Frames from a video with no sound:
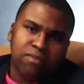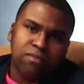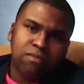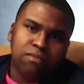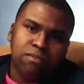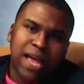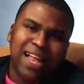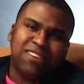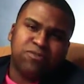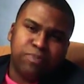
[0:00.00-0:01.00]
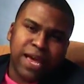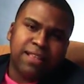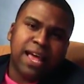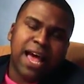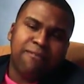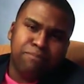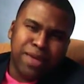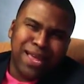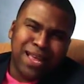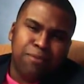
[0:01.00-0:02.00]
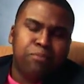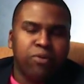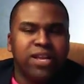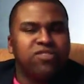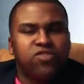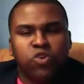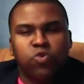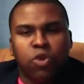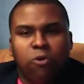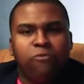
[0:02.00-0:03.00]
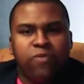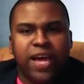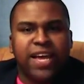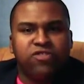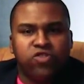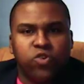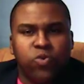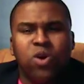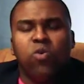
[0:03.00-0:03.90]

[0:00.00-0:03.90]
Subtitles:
and expect to have bidding pretty soon on phase 2,